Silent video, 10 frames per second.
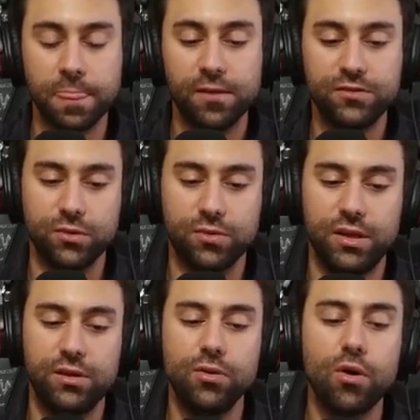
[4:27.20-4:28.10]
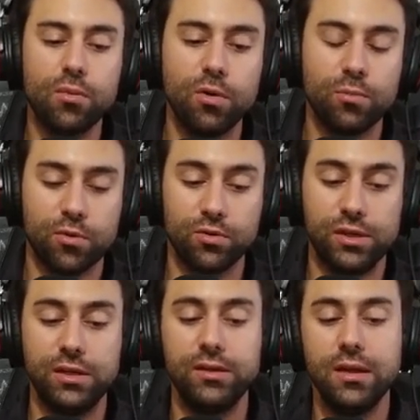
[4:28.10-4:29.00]
So the normal
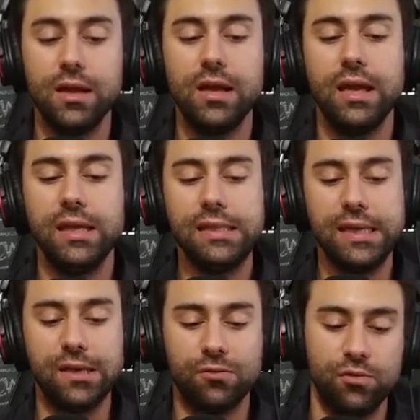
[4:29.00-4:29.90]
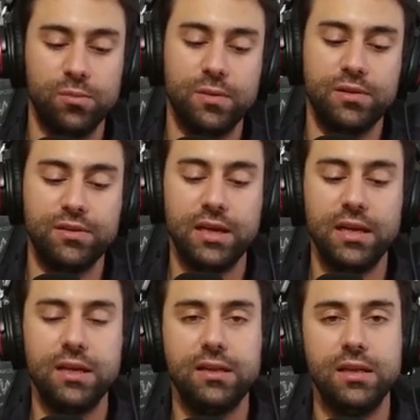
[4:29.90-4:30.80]
protein intake group is
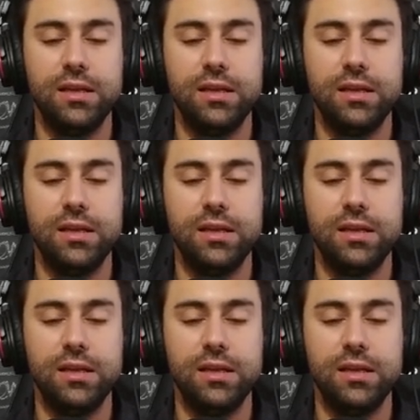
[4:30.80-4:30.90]
eating